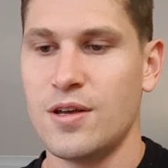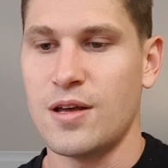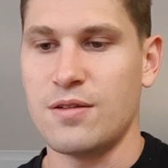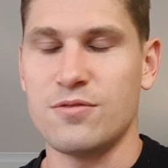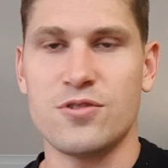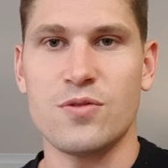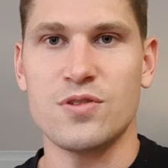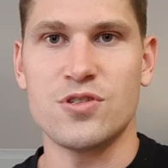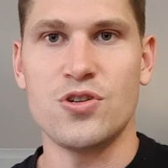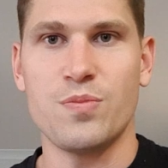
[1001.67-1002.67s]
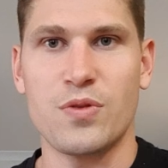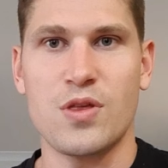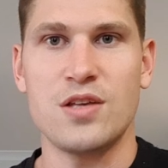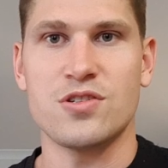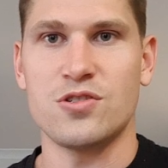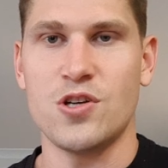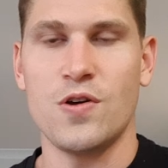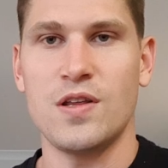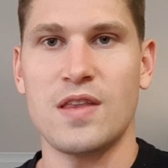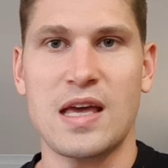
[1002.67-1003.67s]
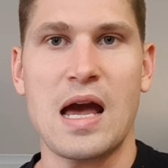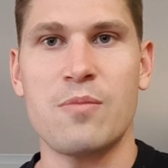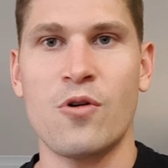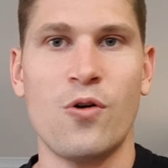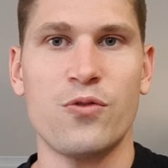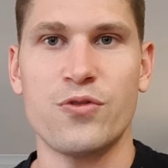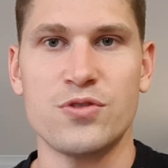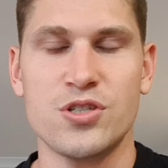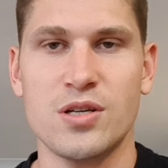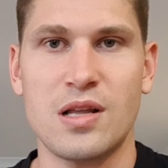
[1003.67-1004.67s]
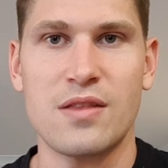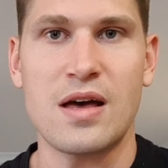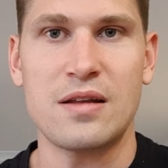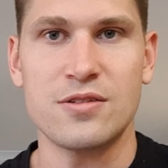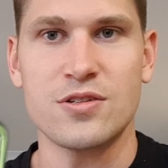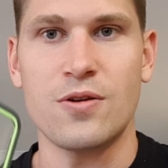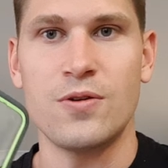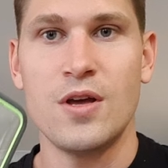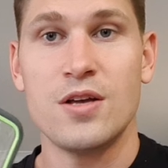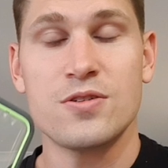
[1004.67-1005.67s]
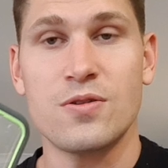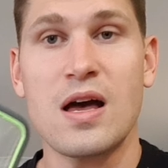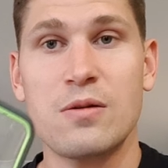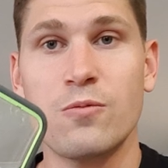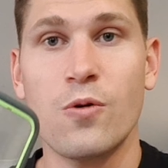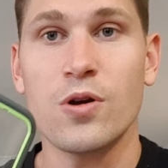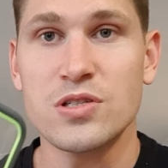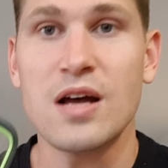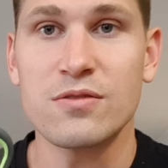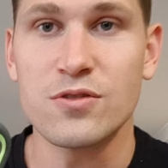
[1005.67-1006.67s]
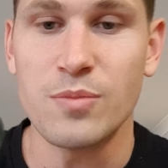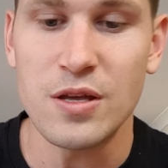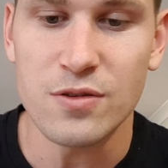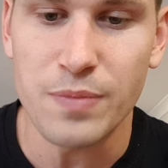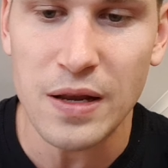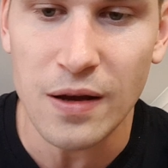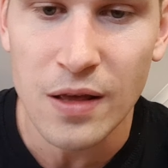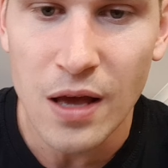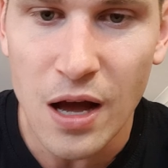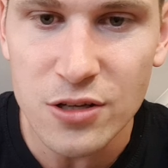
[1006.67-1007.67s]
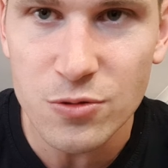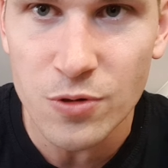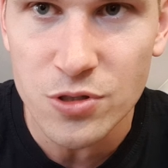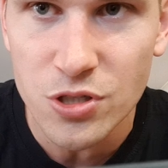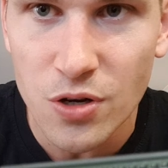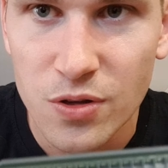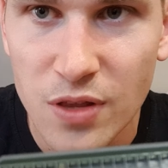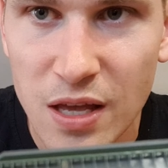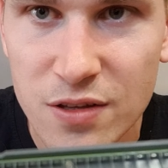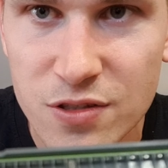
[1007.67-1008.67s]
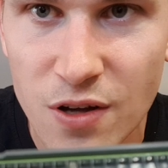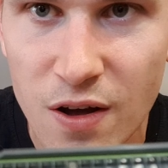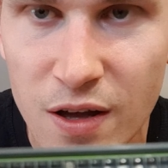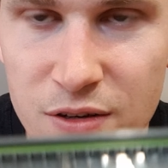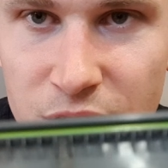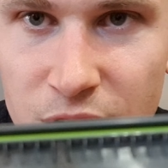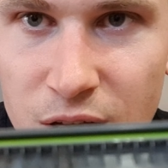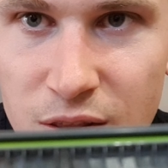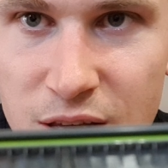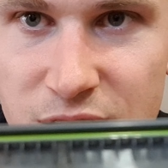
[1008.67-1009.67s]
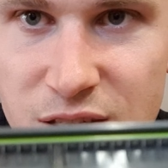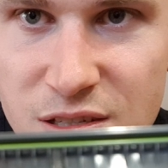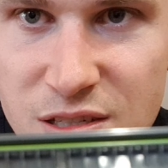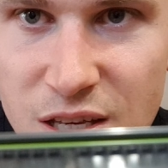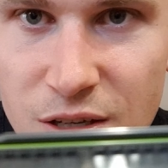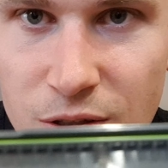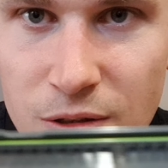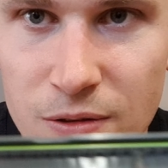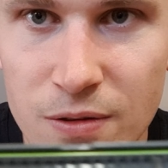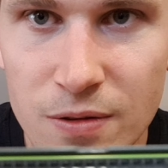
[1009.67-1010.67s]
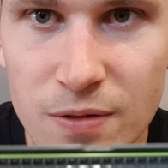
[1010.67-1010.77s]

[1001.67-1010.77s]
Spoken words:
and doing stupid things and turning the camera off and shit like that. So that works out to me to better. I just wanted to show you the inside. There's the seal,